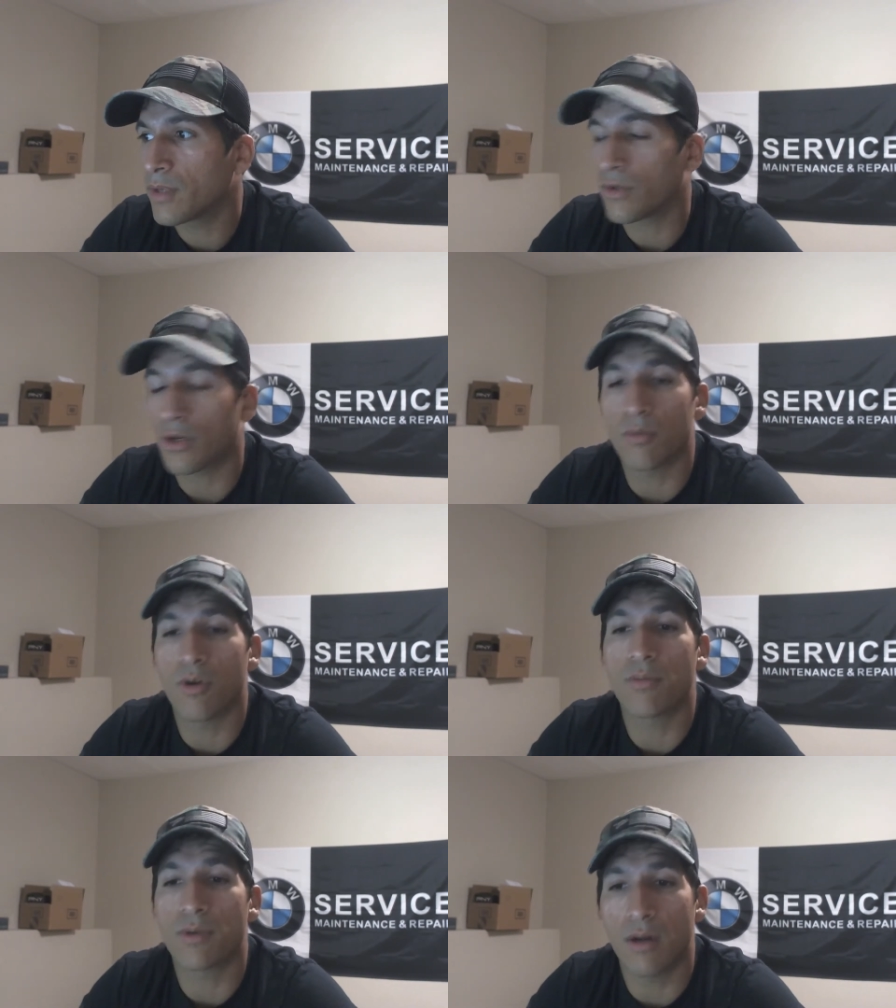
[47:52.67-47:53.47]

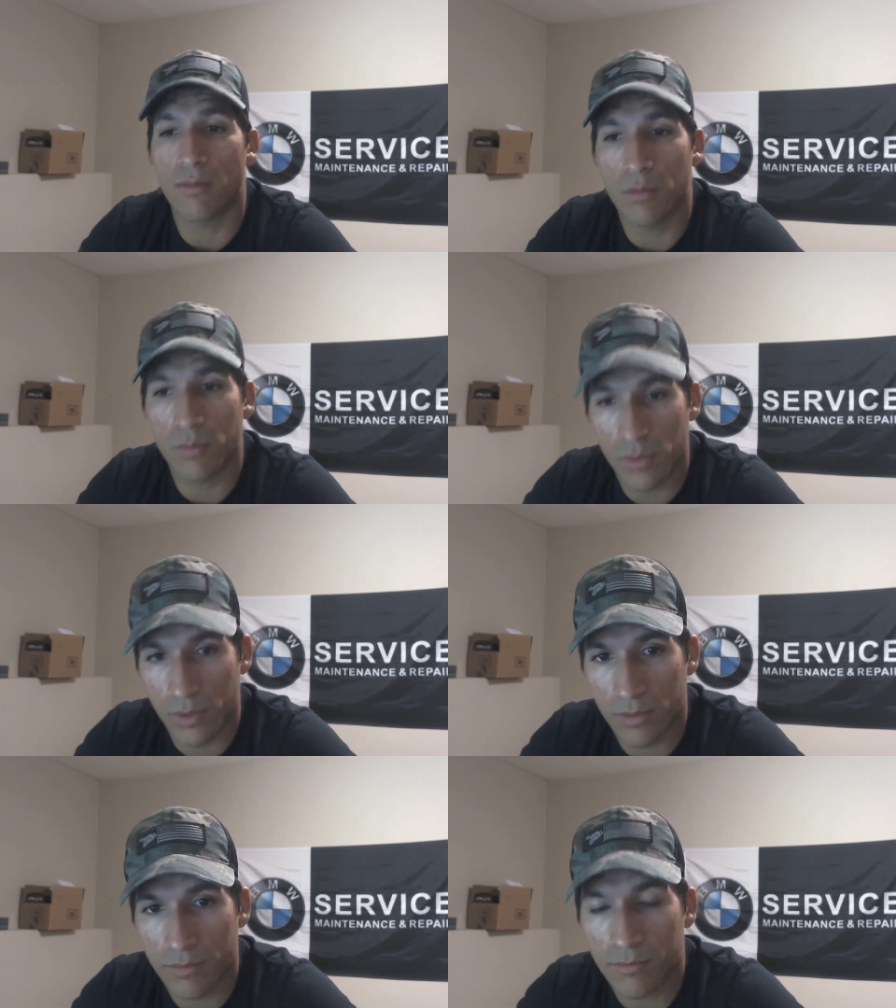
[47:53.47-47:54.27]
Turbo
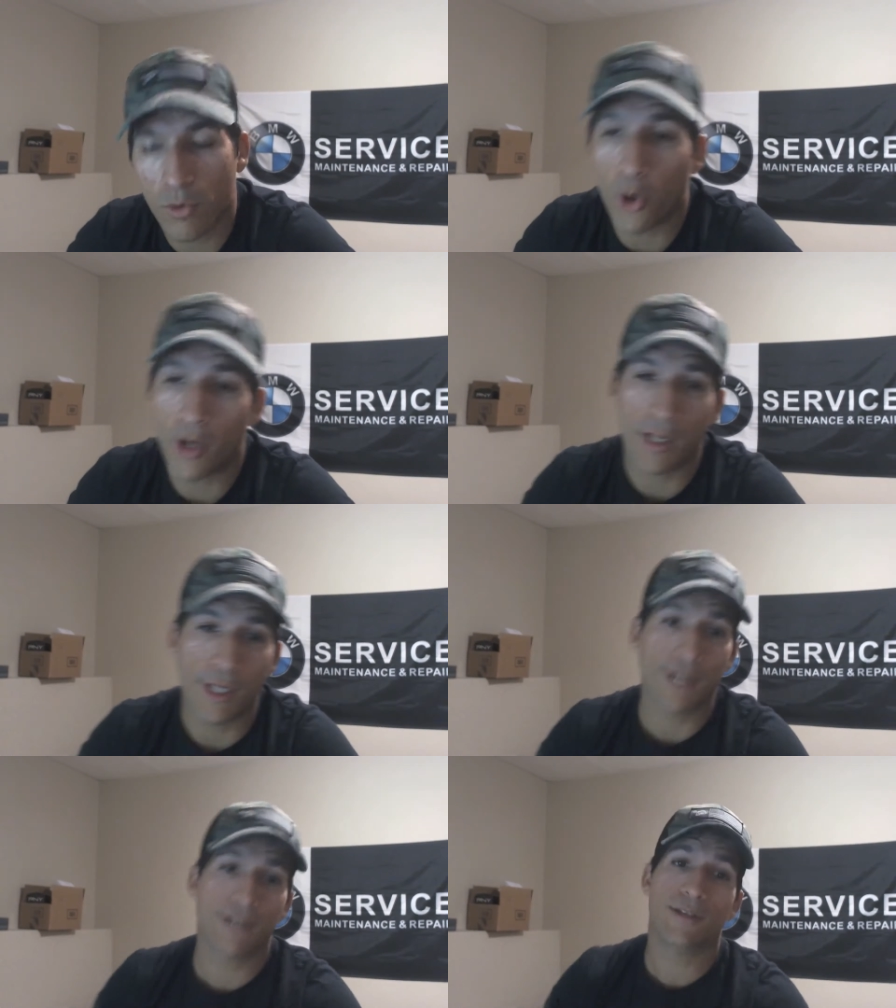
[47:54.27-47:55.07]
problems, oil
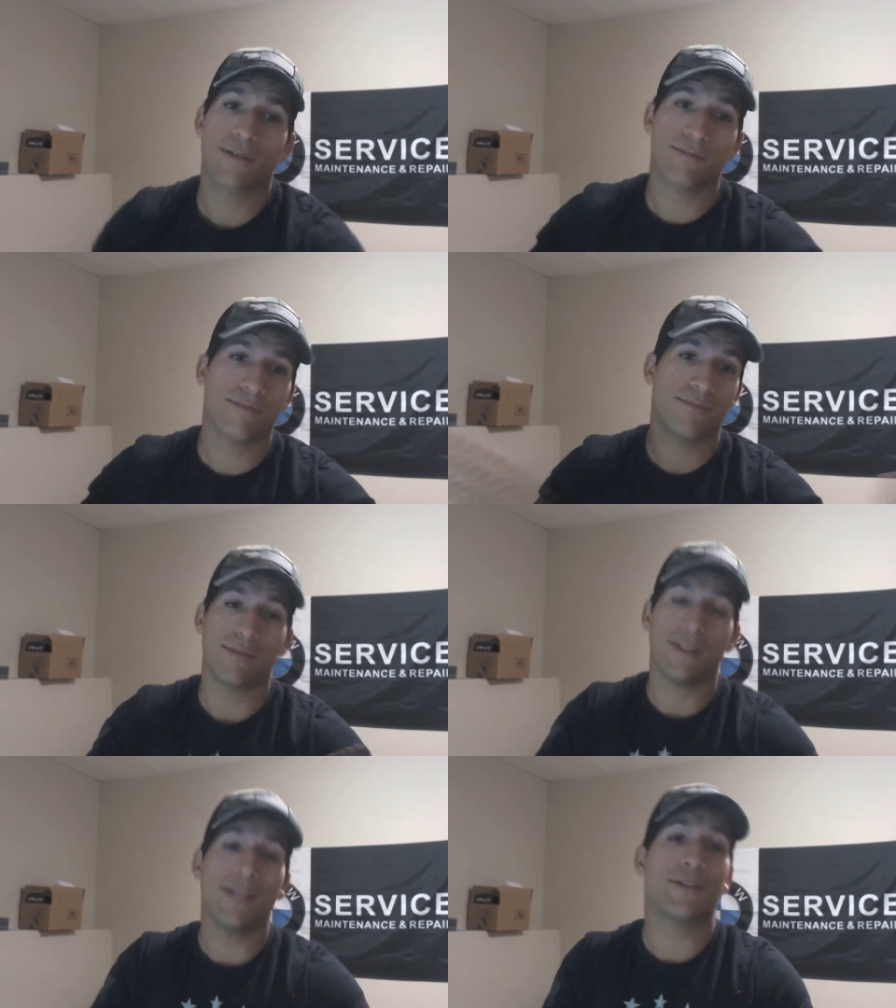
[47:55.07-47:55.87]
leaks,
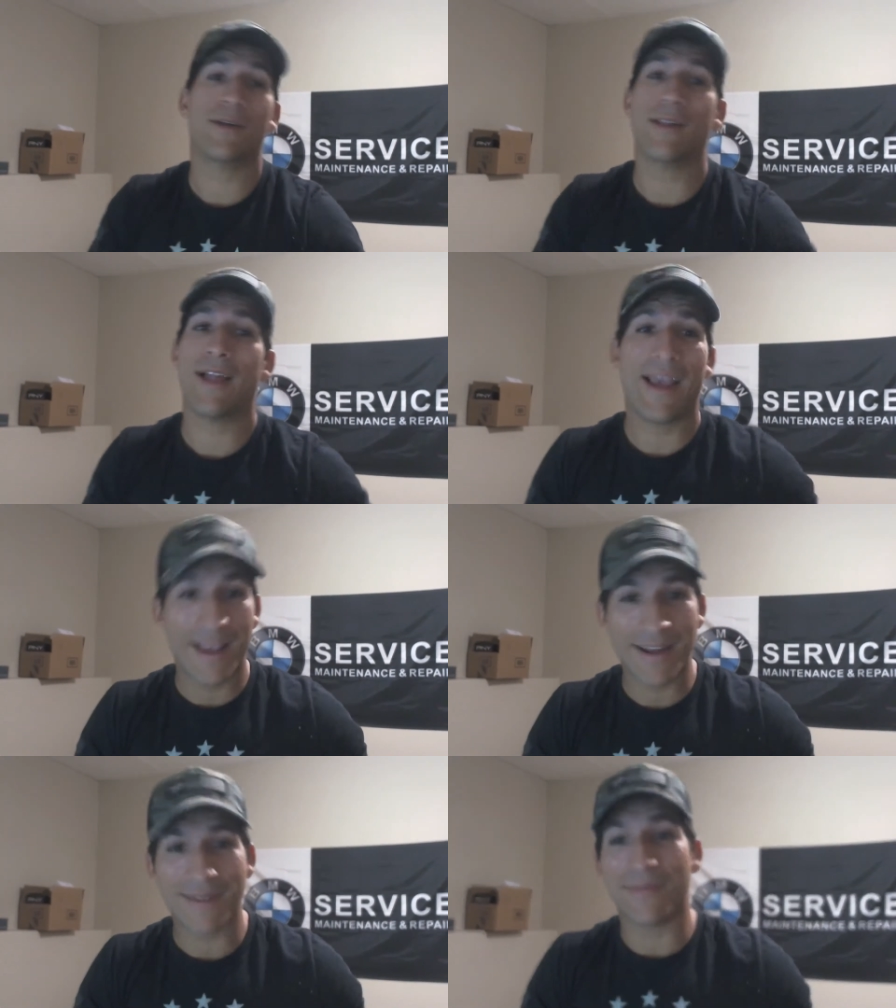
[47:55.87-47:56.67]
diesel,
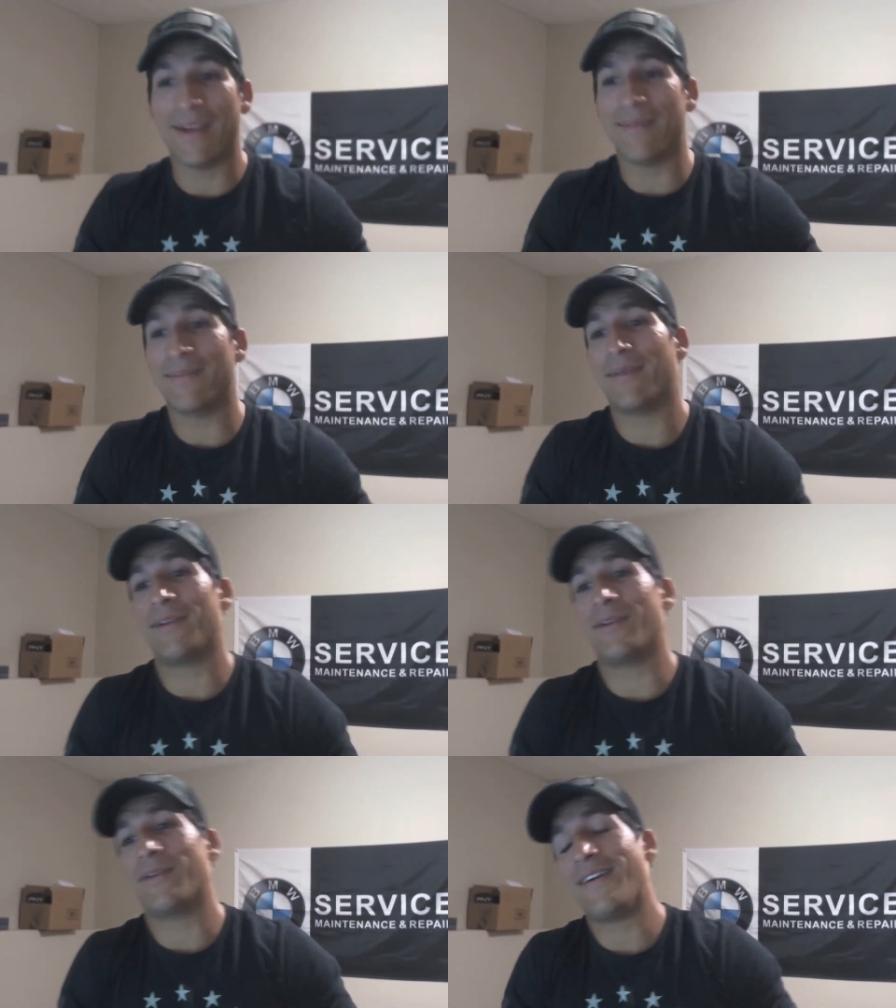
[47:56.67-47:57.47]
and a
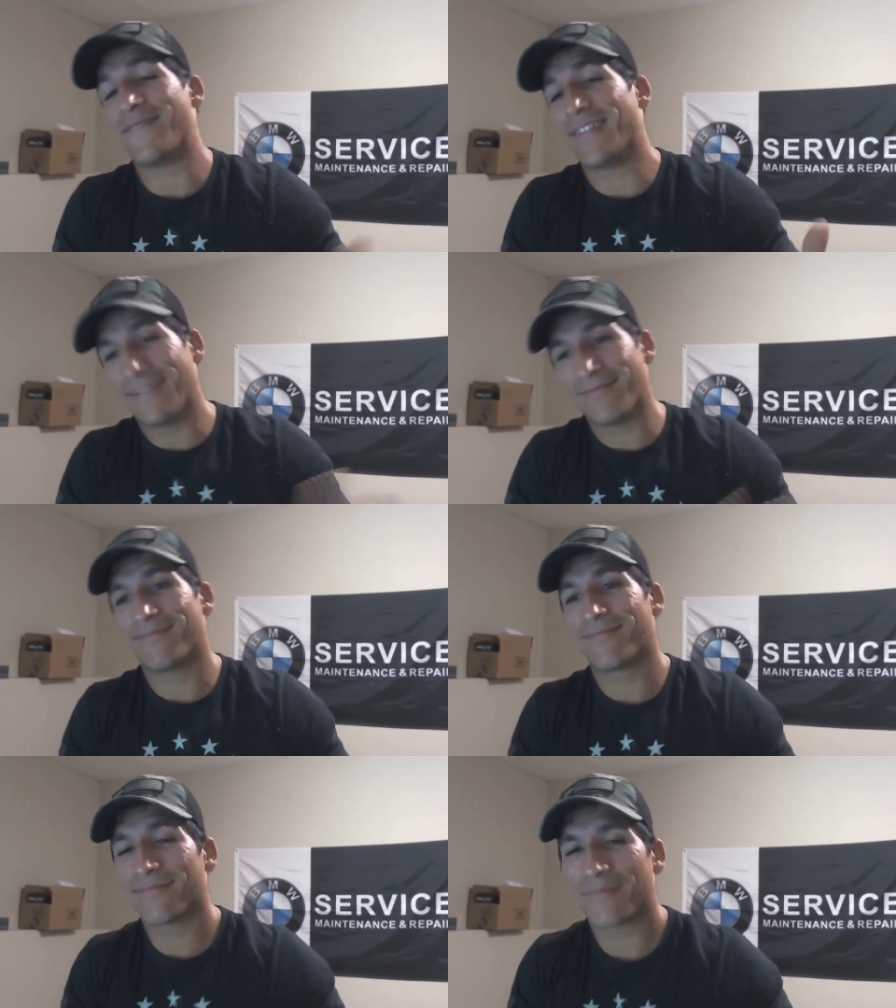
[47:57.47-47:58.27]
BMW. I mean,
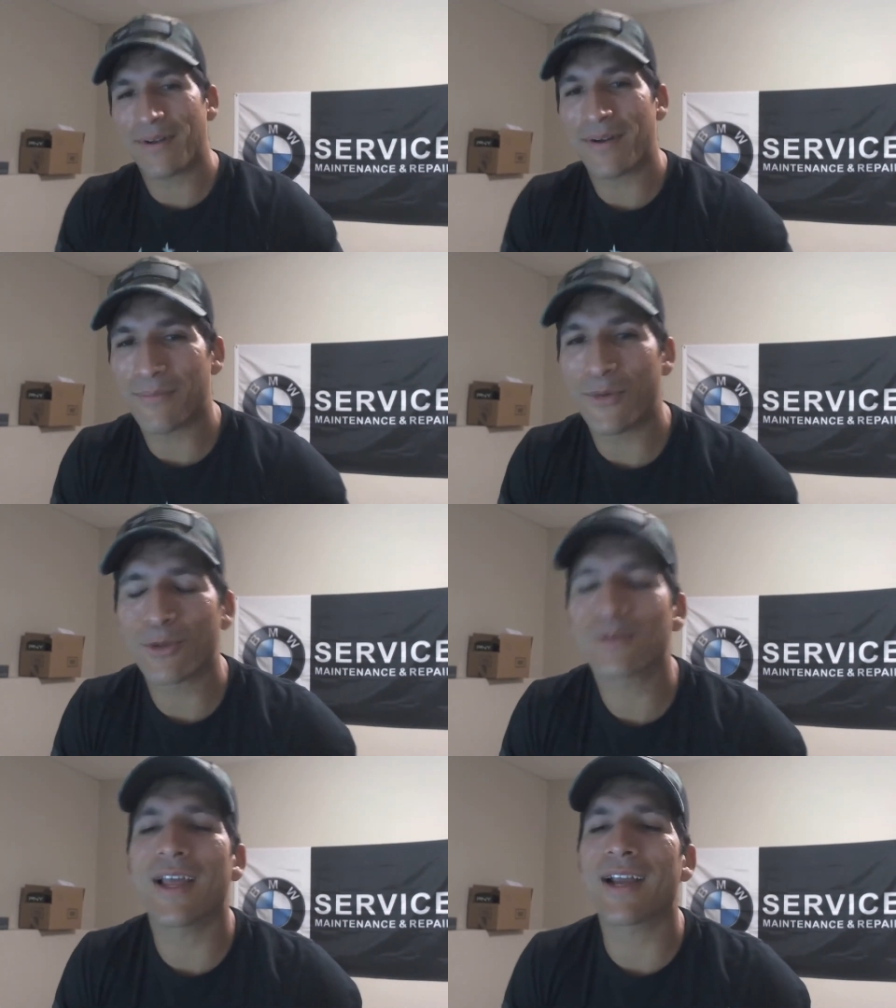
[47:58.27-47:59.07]

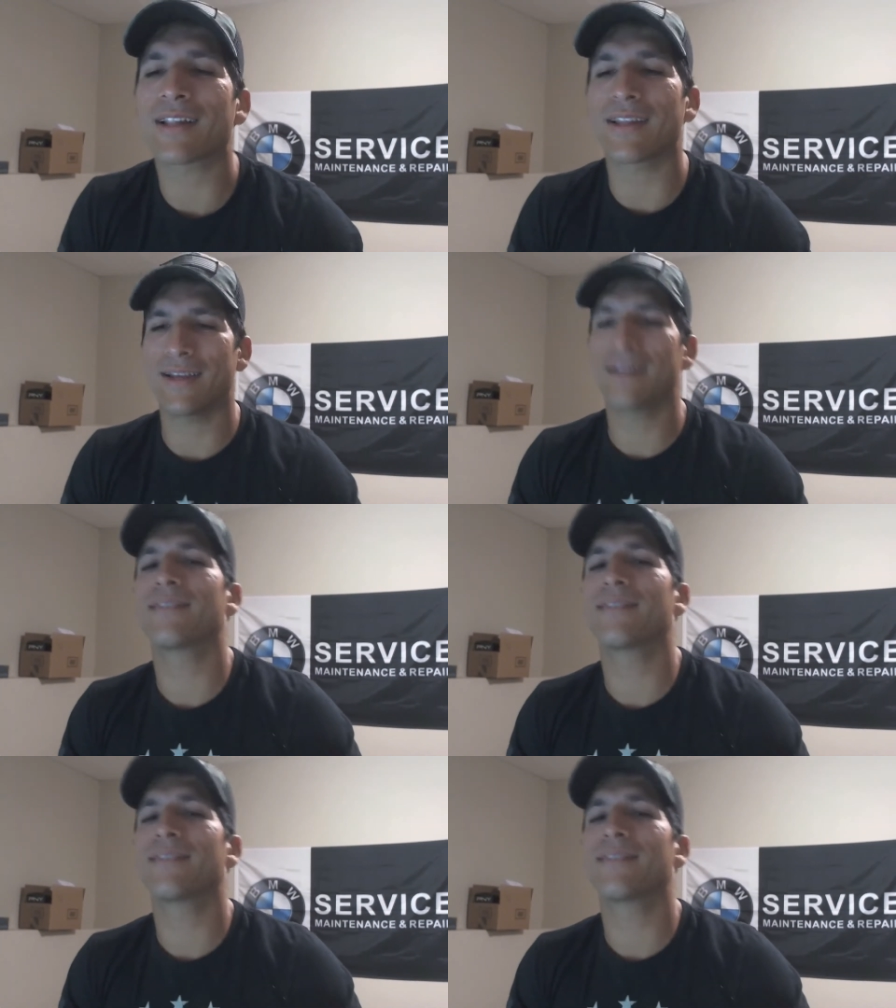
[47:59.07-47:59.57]
most likely